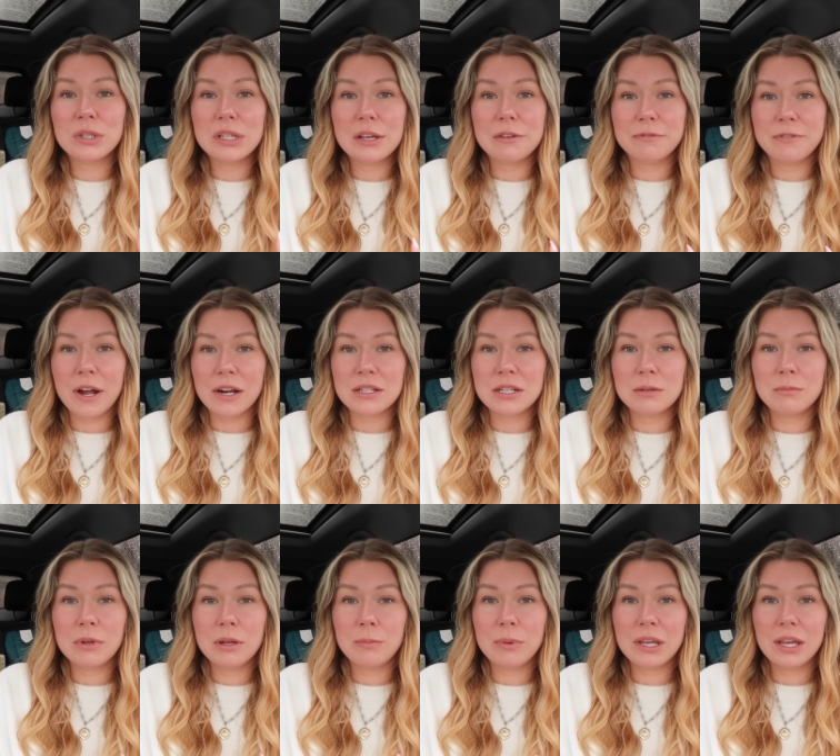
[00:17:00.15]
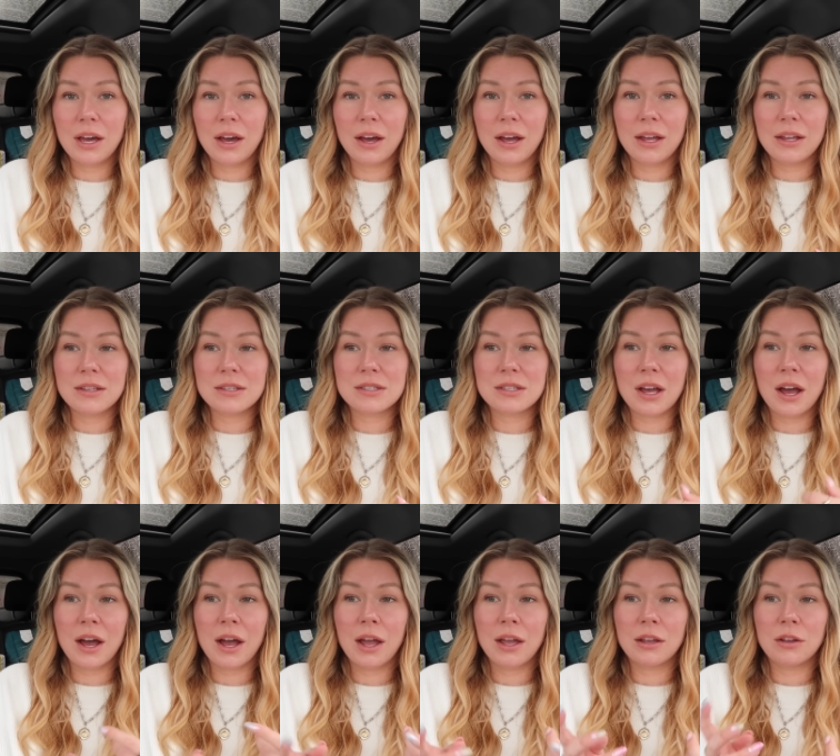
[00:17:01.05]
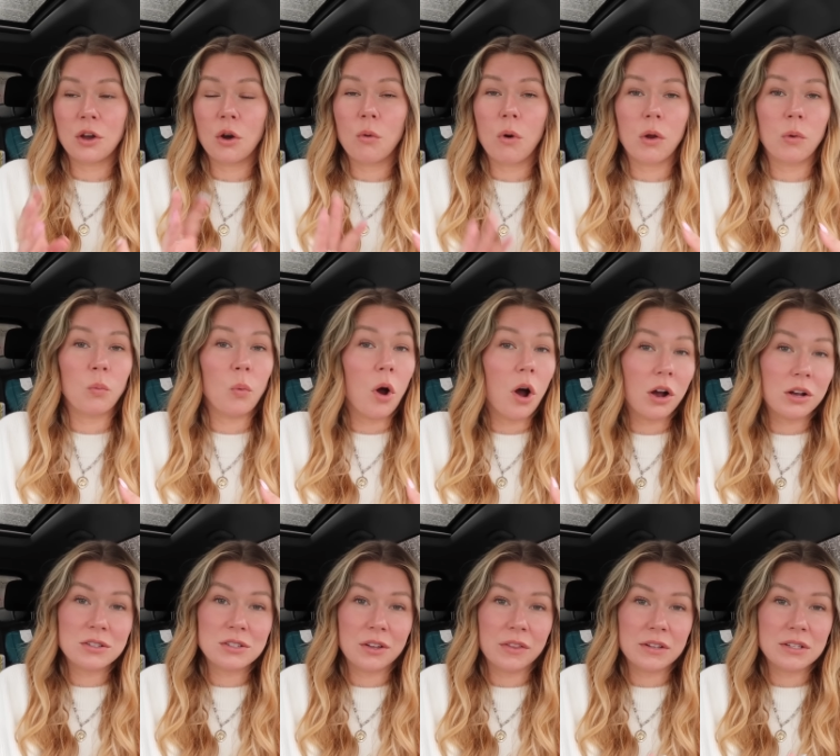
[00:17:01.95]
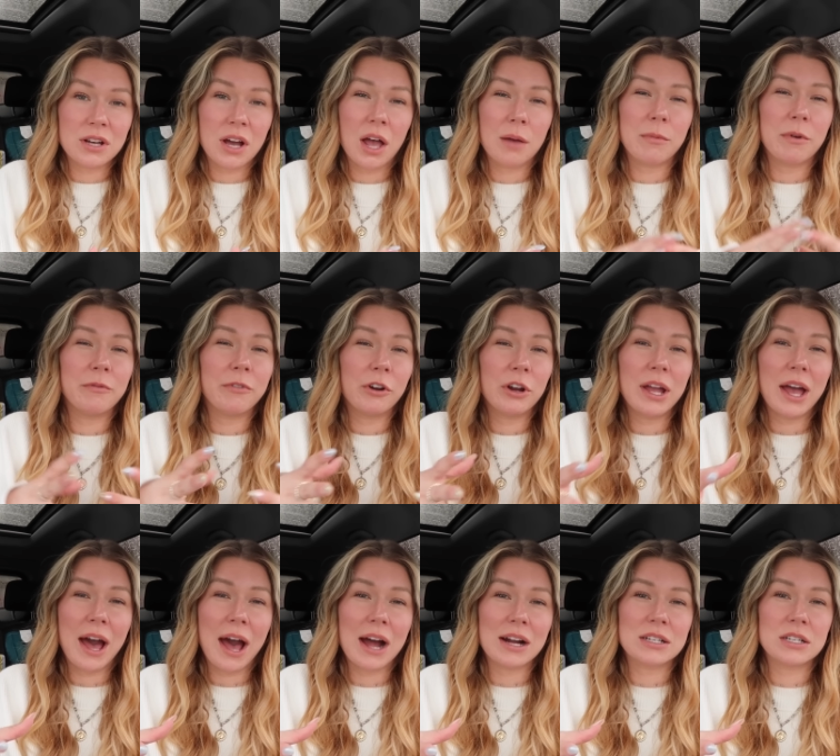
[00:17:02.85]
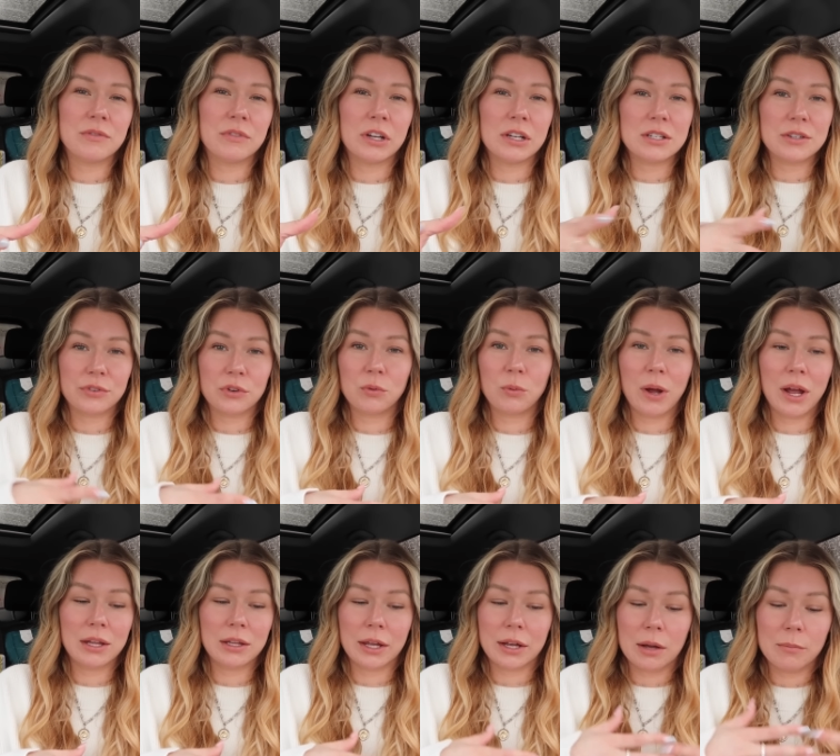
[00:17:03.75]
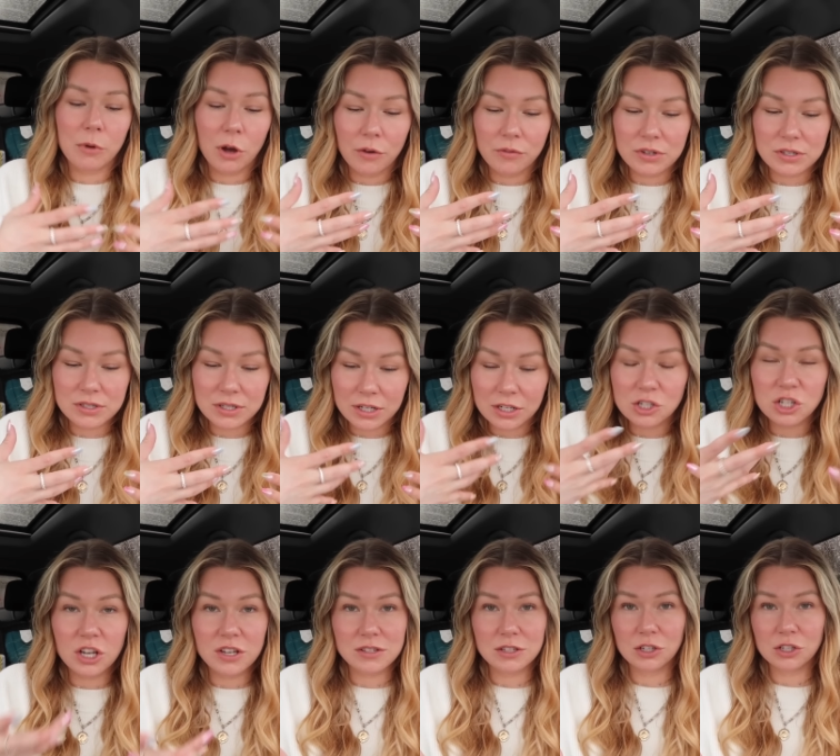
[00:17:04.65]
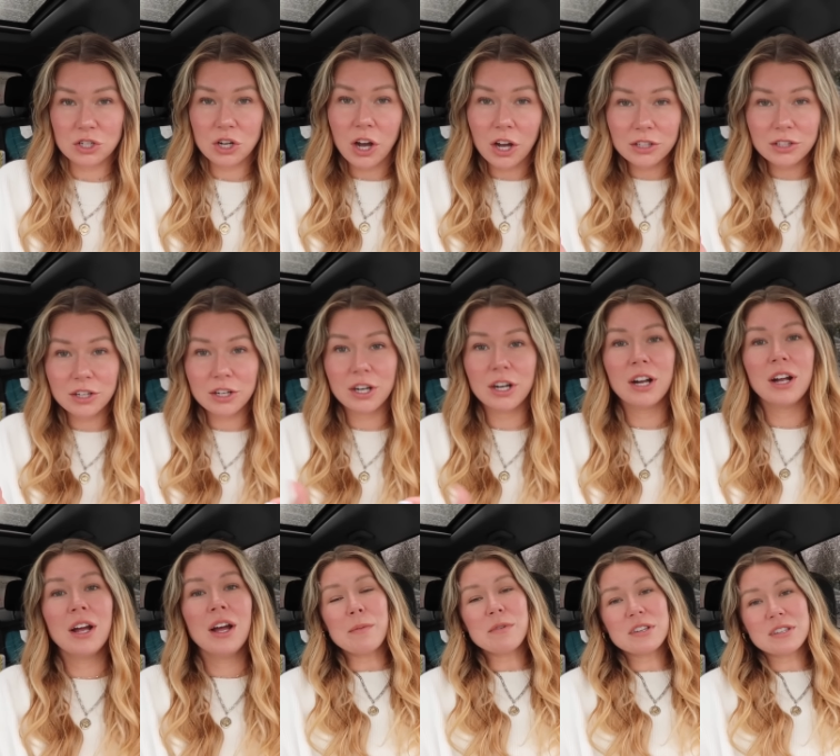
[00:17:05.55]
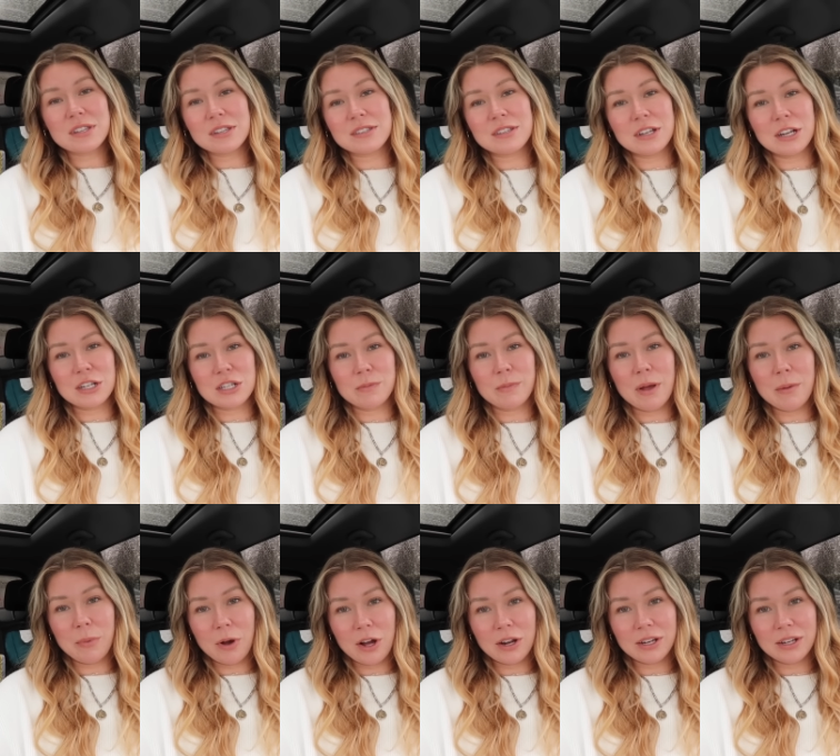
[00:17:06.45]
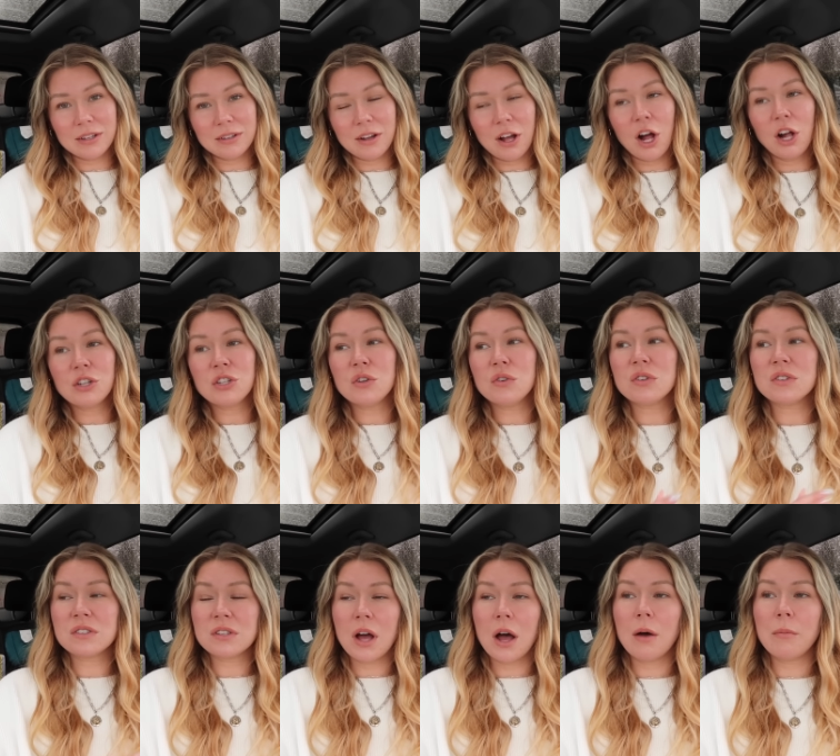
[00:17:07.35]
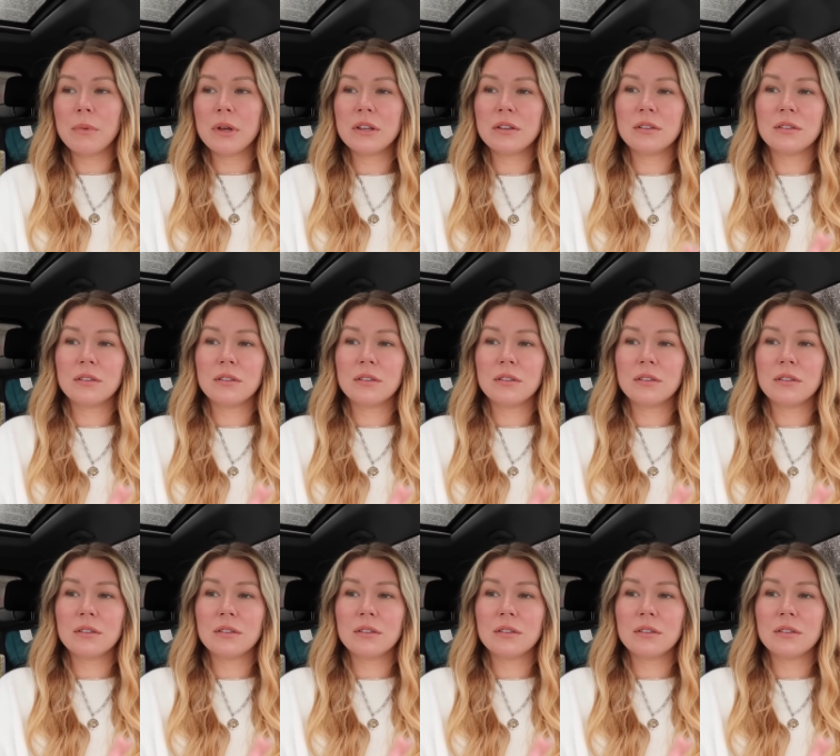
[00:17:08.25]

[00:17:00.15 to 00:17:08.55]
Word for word: really affected me because I go on walks all the time. I'm very active in a different way. Like I'm obviously chasing a toddler. I'm just listening to my body. I'll do some